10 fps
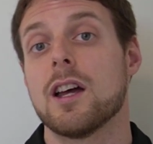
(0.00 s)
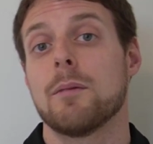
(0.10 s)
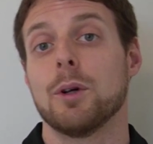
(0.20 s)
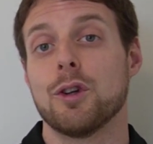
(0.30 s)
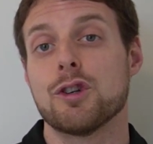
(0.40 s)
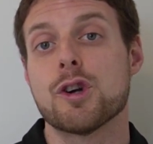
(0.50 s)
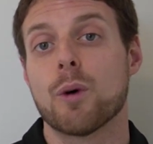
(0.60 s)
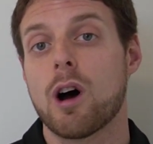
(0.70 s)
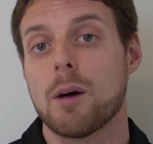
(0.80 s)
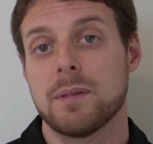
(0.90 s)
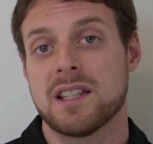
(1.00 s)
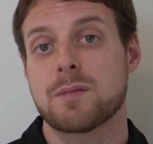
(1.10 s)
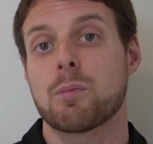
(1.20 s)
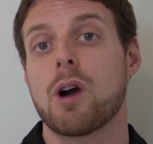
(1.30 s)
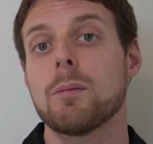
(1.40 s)
but the drop is
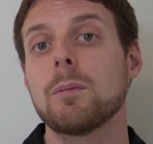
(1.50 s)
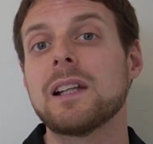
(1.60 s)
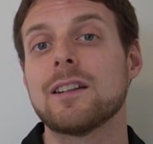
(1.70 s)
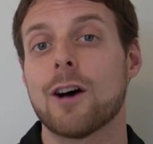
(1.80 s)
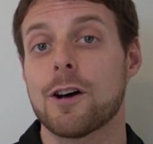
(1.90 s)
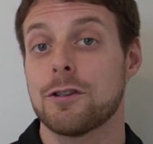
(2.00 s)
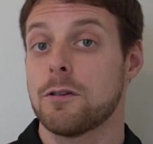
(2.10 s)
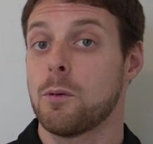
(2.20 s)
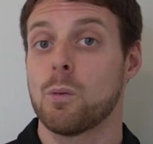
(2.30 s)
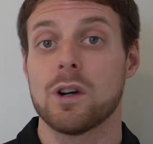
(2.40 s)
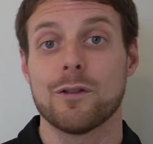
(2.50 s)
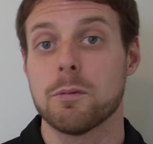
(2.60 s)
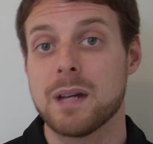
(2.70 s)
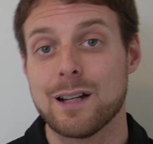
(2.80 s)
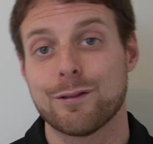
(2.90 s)
probably not one of the
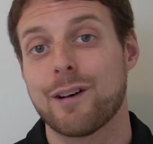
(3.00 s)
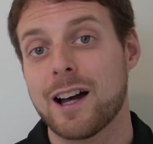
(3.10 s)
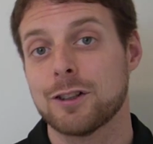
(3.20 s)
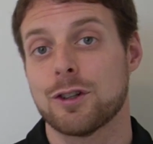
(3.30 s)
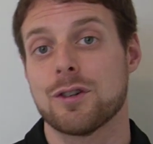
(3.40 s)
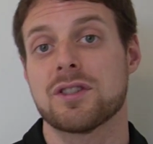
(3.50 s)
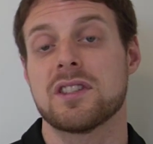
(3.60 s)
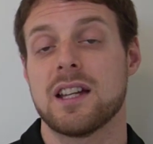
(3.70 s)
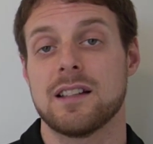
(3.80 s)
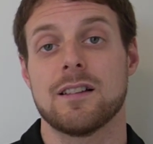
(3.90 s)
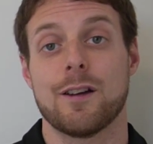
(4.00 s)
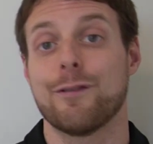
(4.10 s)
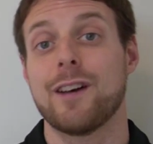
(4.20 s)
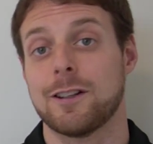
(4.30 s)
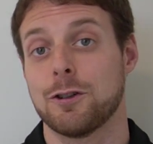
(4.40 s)
main factors that
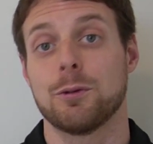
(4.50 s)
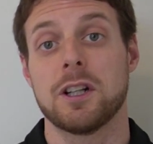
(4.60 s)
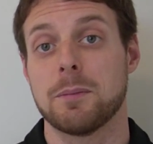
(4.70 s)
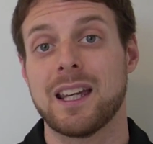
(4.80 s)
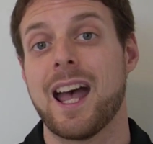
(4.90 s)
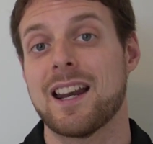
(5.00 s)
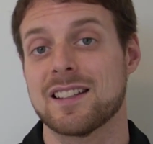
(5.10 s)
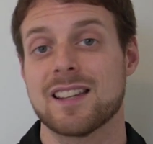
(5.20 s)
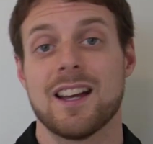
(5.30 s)
affect your running mechanics,